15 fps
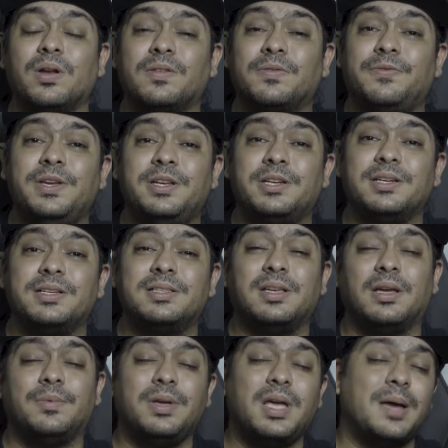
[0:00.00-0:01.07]
of the features
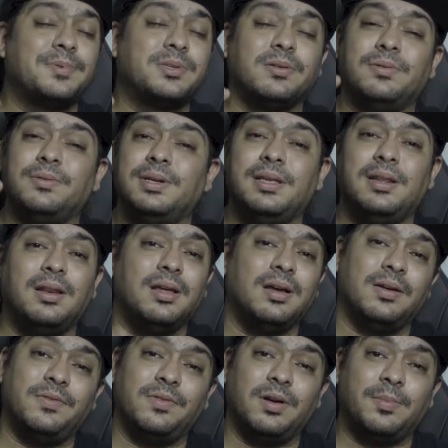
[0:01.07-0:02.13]
that we absolutely
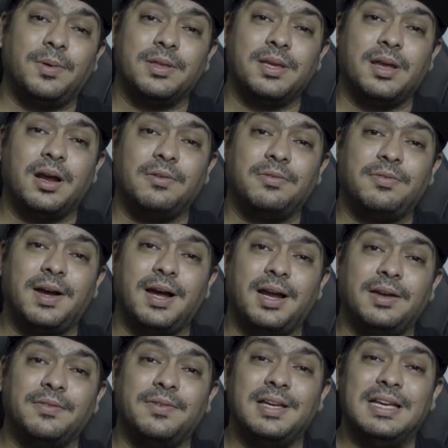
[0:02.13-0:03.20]
love about the
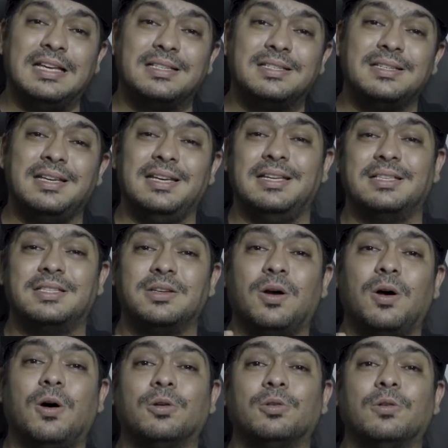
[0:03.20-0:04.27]
R5 is its
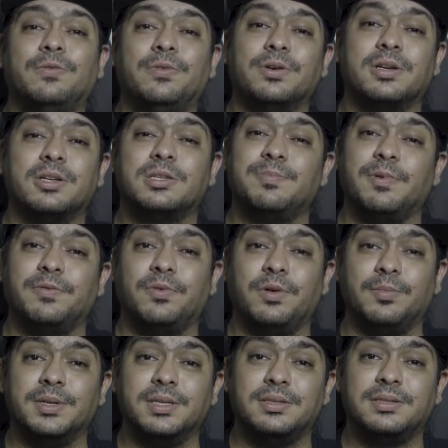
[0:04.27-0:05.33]
autofocus
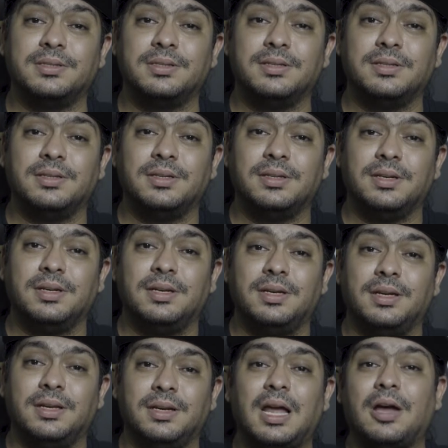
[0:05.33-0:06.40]
performance.
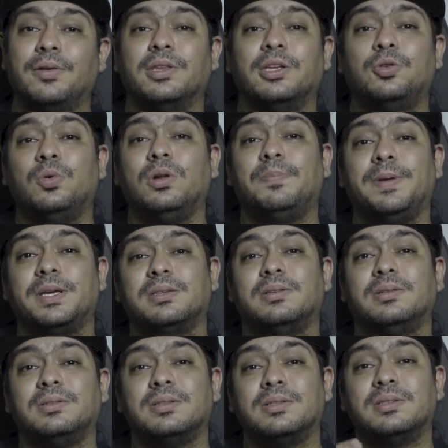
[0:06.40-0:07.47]
Now, the dual
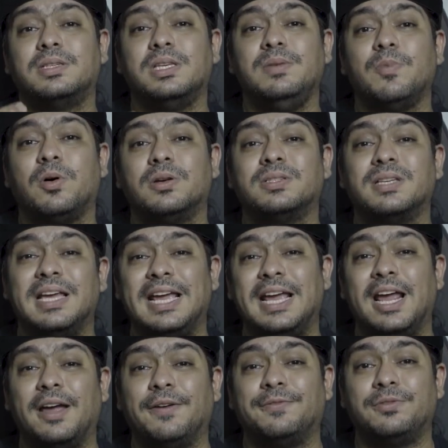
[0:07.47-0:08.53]
pixel CMOS
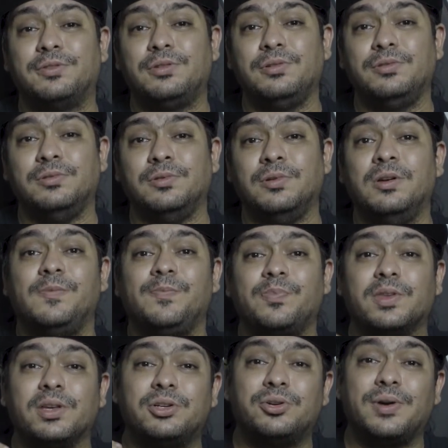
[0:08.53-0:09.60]
AF2
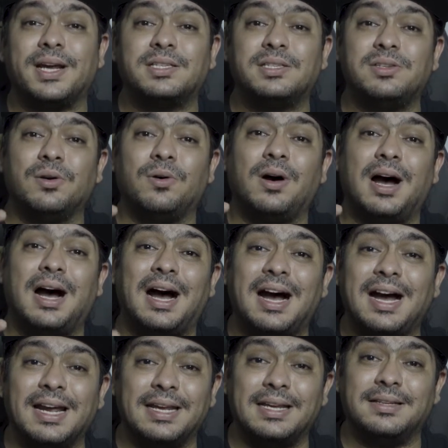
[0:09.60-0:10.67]
tracks your
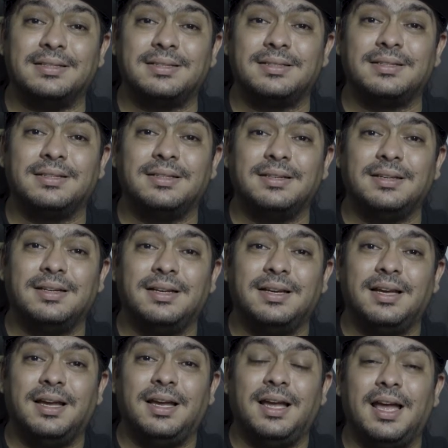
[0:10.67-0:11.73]
eyes,
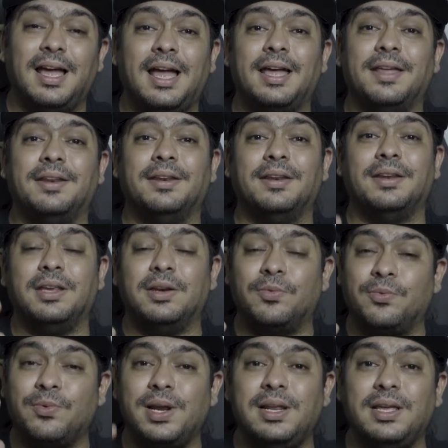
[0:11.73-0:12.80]
and it
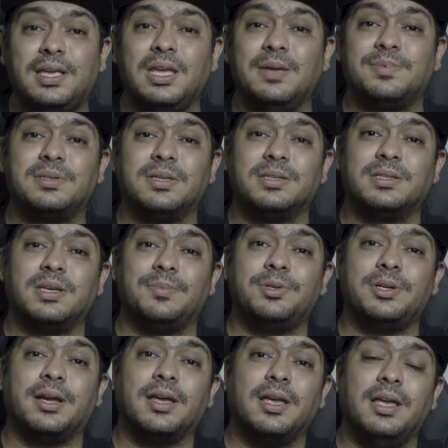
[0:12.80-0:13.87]
really keeps the
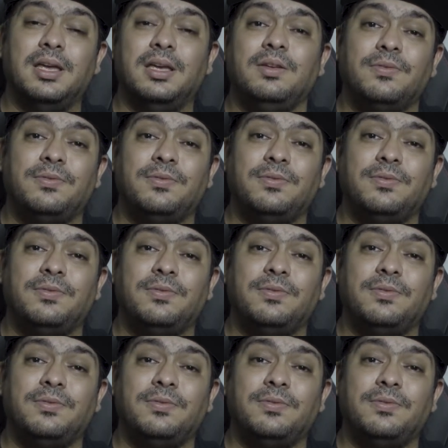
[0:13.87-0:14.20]
subject in